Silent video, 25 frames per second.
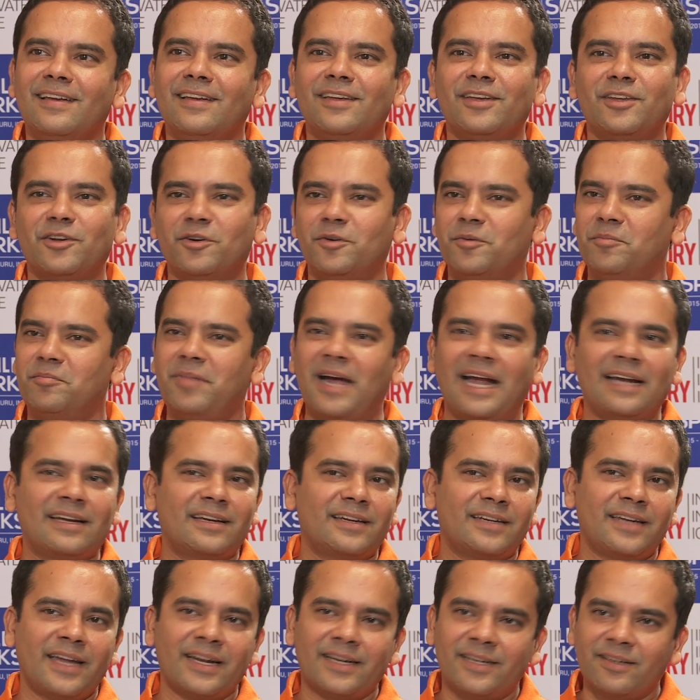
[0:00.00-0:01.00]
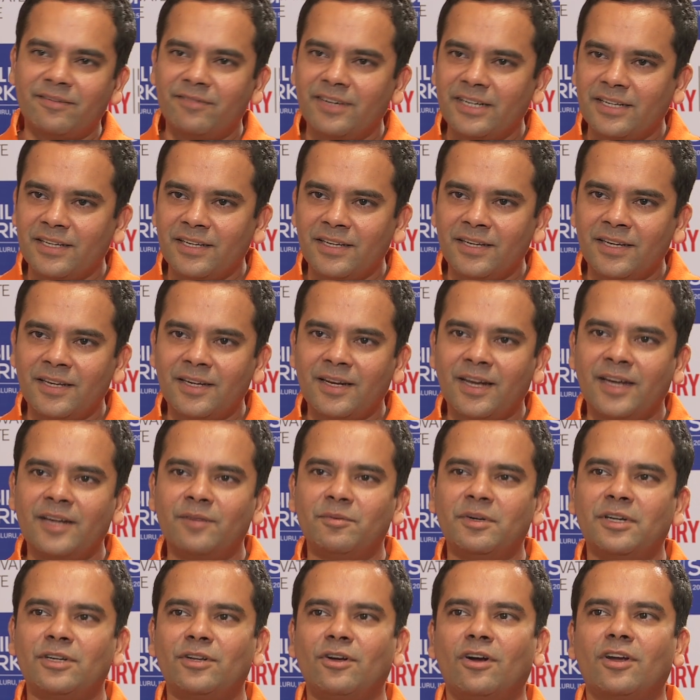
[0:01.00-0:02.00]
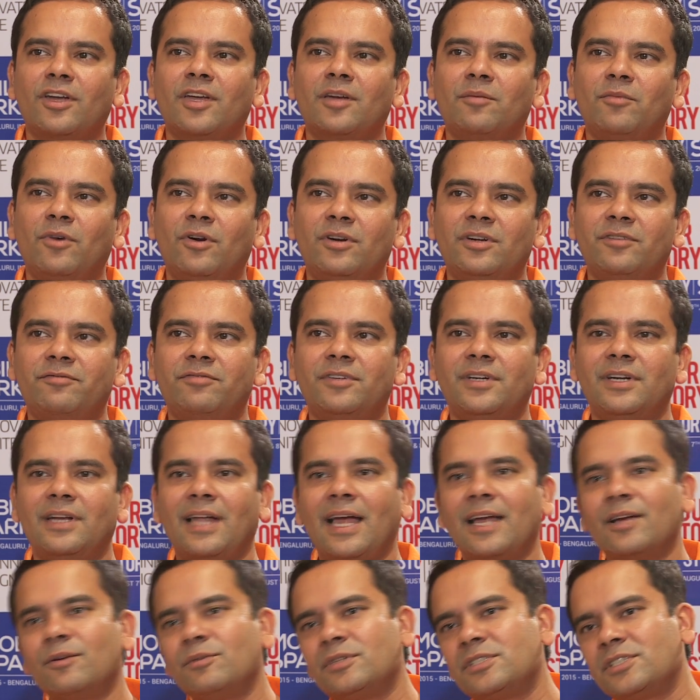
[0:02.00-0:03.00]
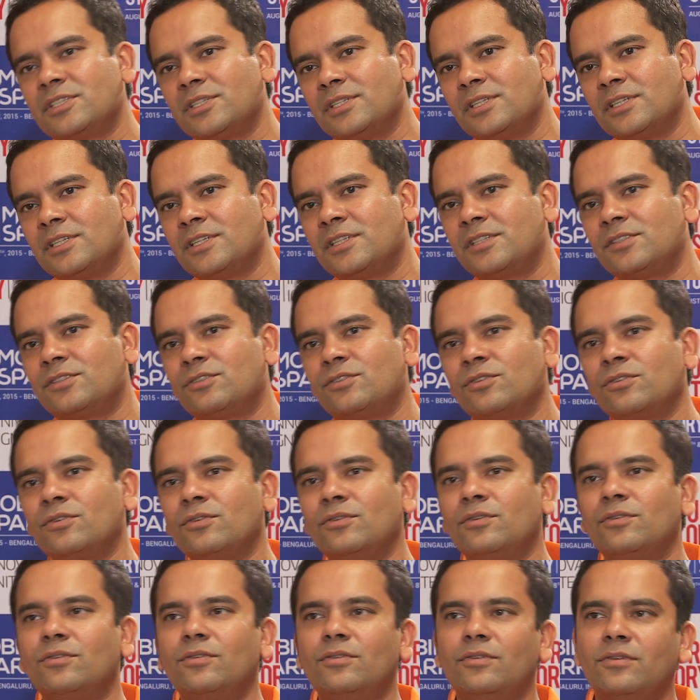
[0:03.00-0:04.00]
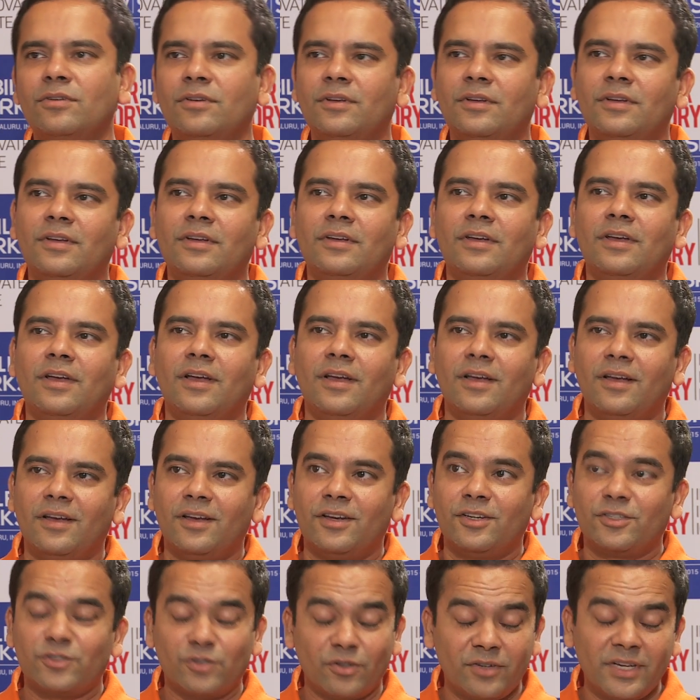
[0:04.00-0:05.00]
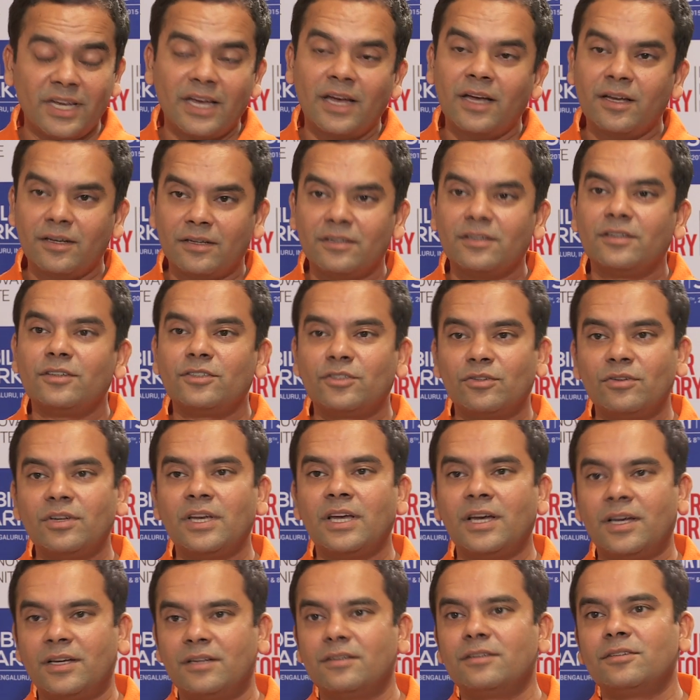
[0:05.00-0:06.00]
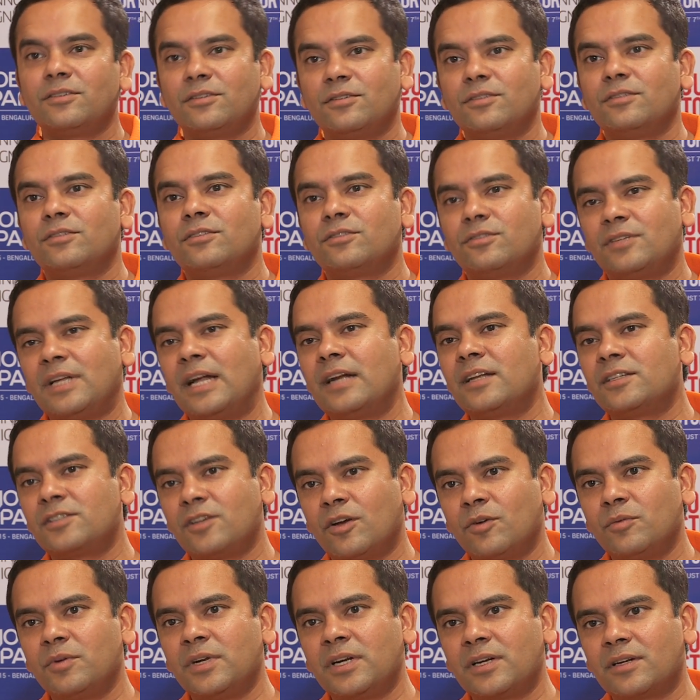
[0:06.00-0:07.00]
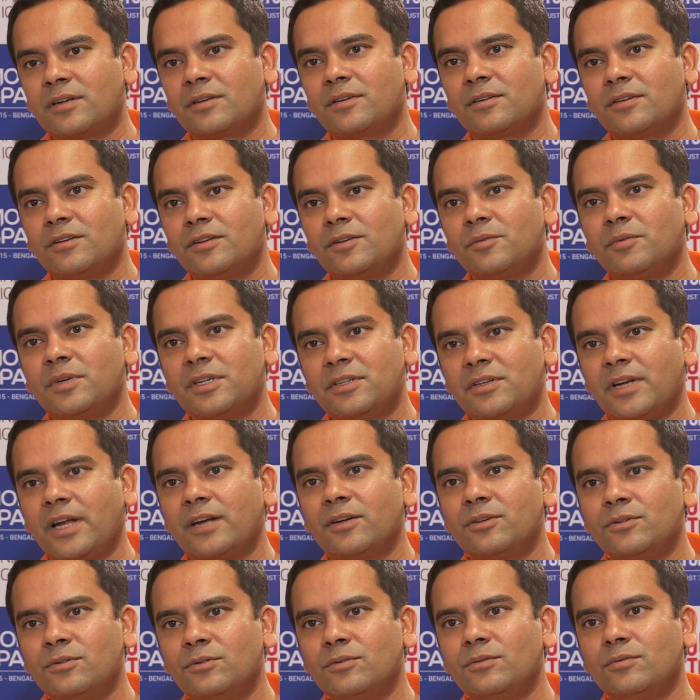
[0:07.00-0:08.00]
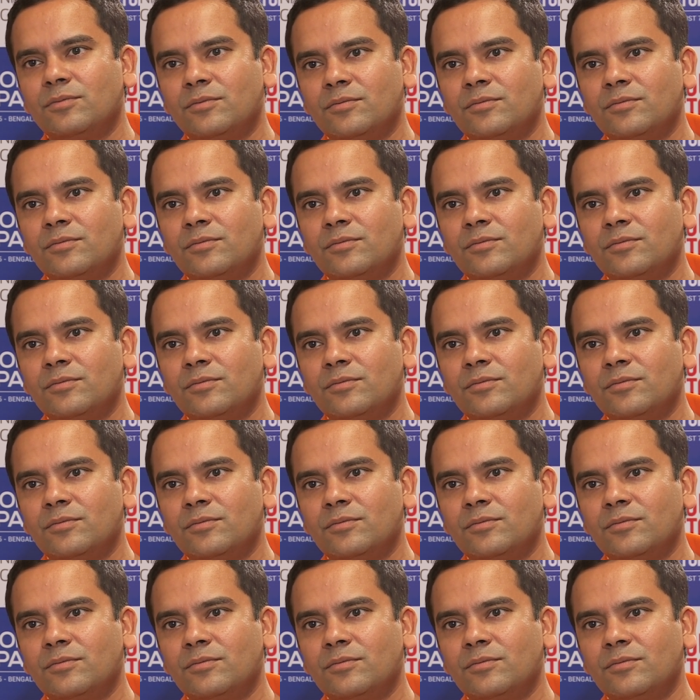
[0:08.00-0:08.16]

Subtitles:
you know, bad connectivity, right? We're talking about different languages. So, so that is how we are, you know, we're trying to